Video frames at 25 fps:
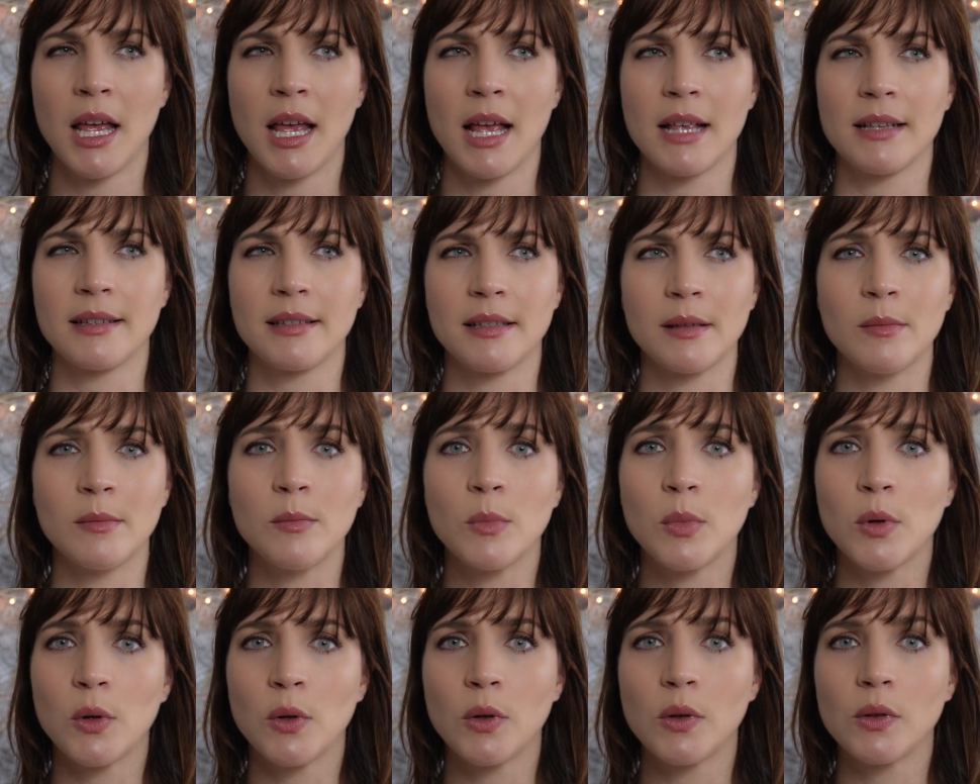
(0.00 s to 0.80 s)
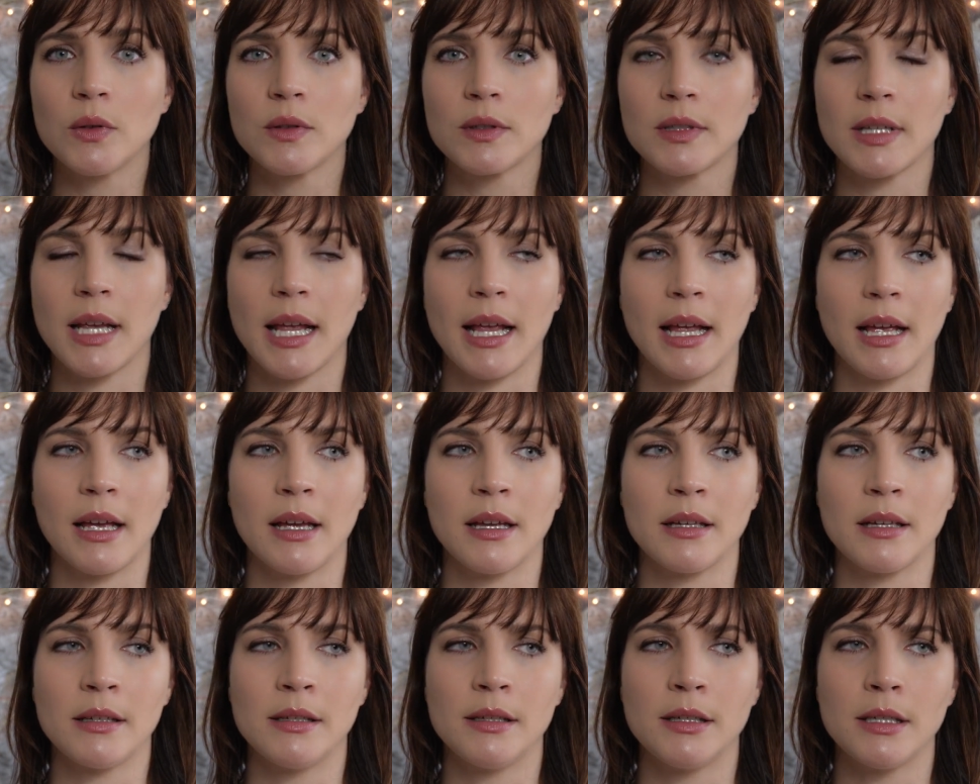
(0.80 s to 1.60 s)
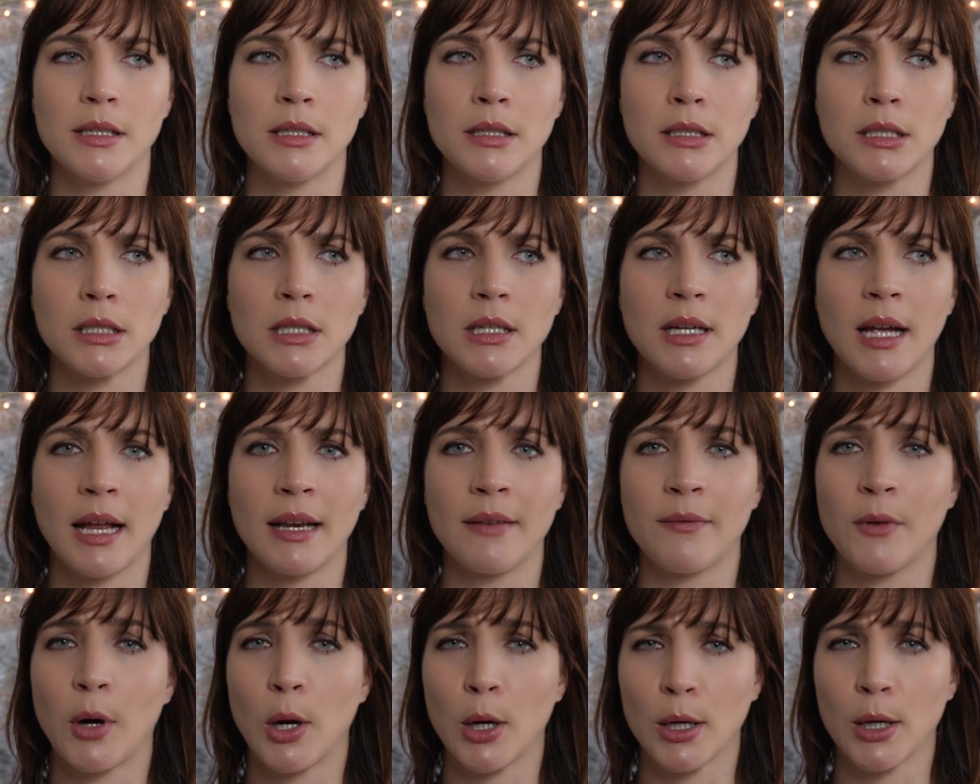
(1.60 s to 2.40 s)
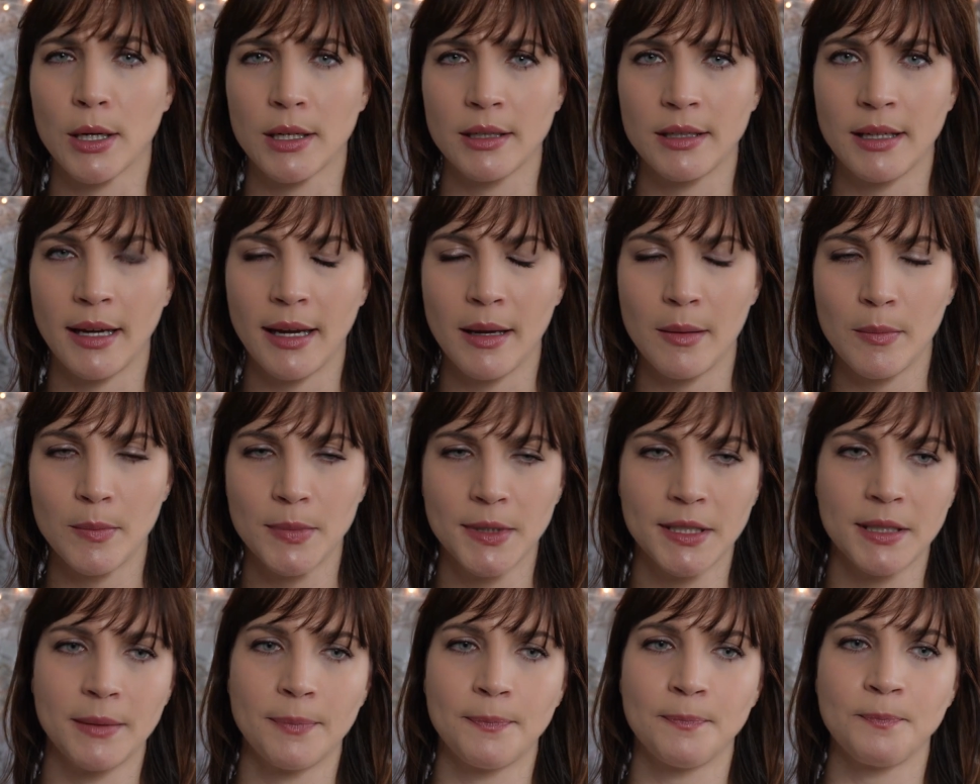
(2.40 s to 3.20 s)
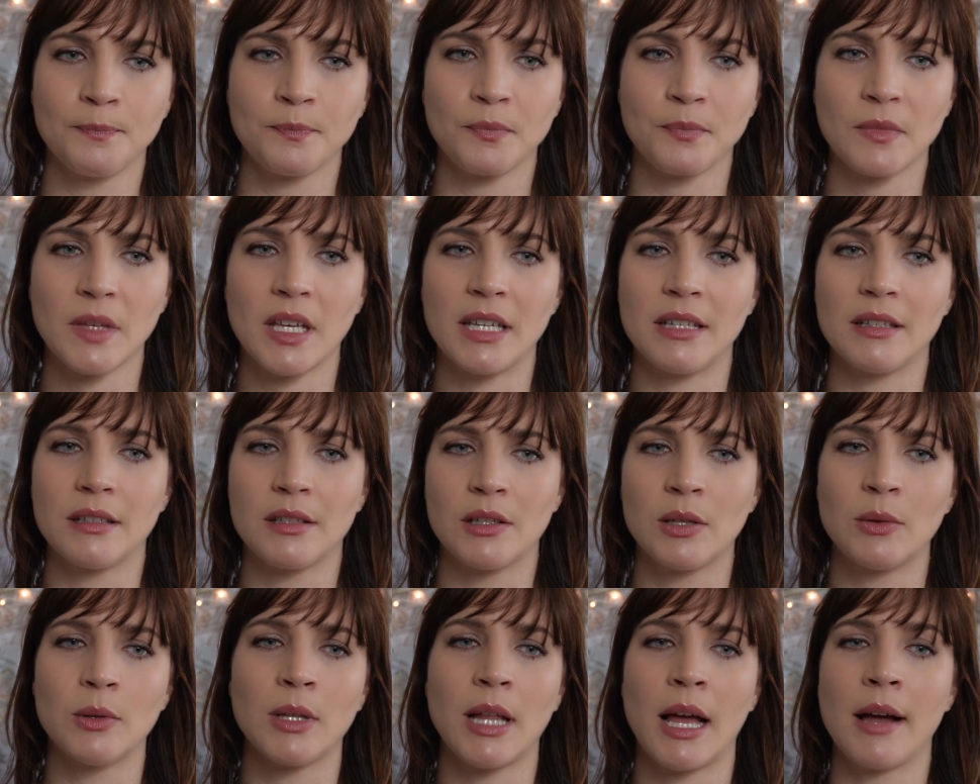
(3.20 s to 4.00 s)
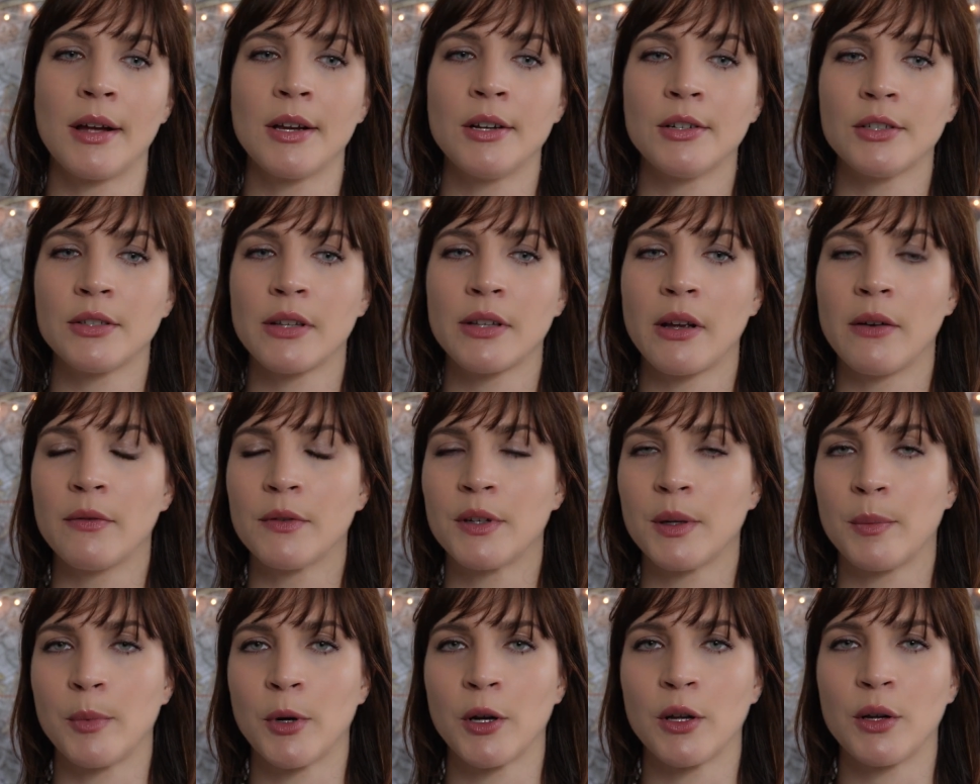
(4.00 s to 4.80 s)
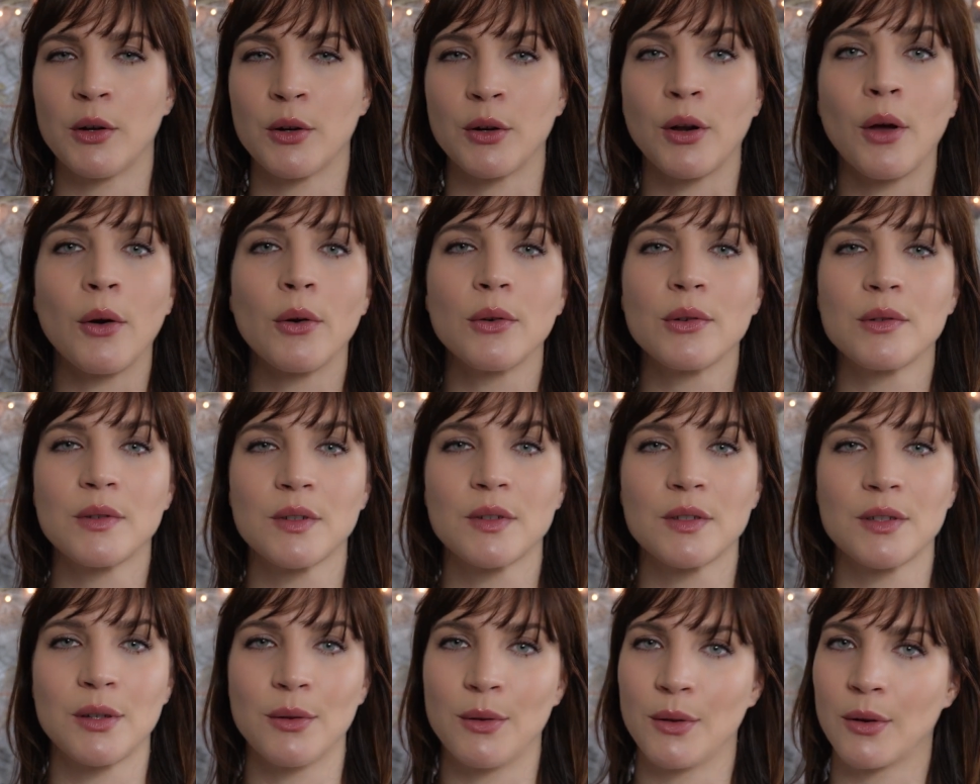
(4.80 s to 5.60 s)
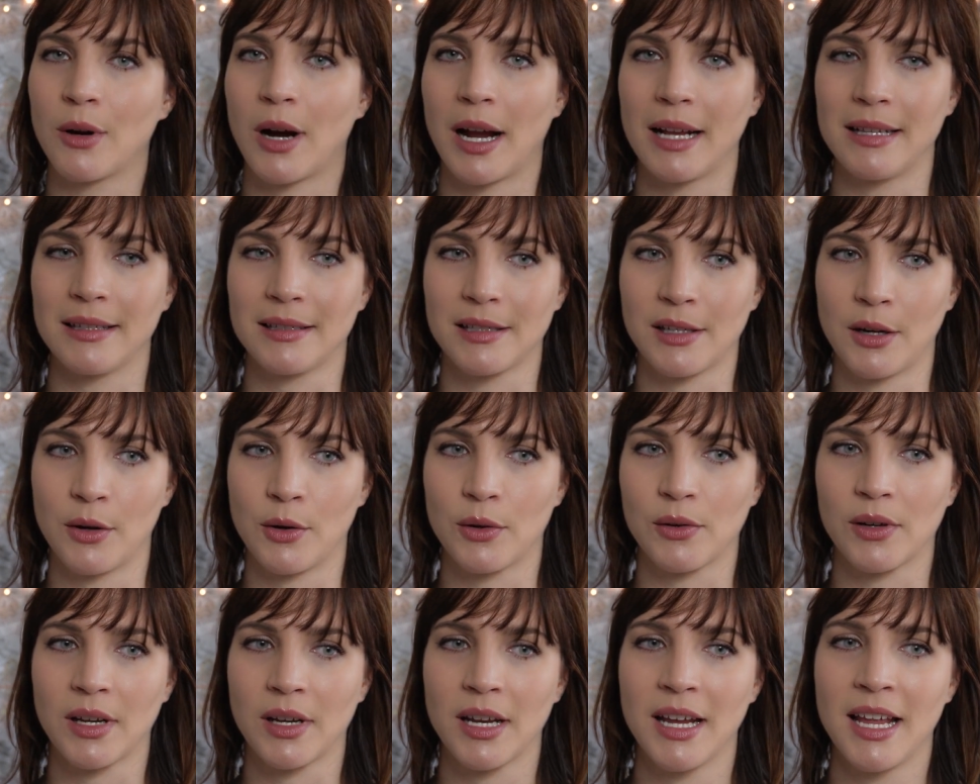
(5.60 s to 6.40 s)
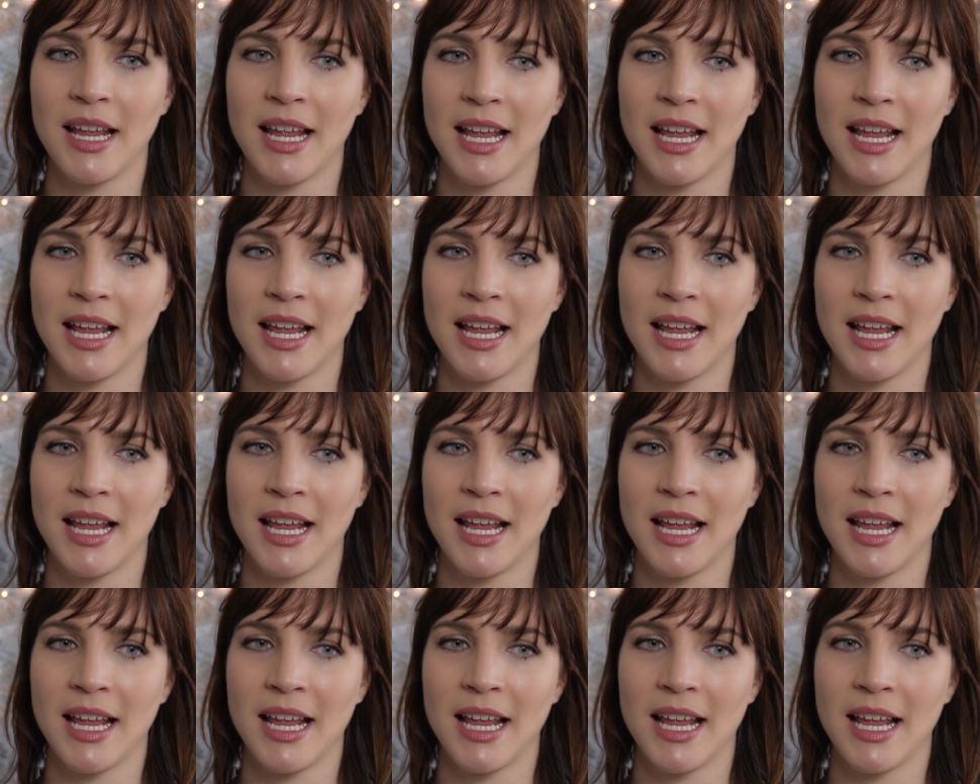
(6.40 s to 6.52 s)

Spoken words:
symbols and kind of archetypes is to allow yourself to put your nose to the grindstone.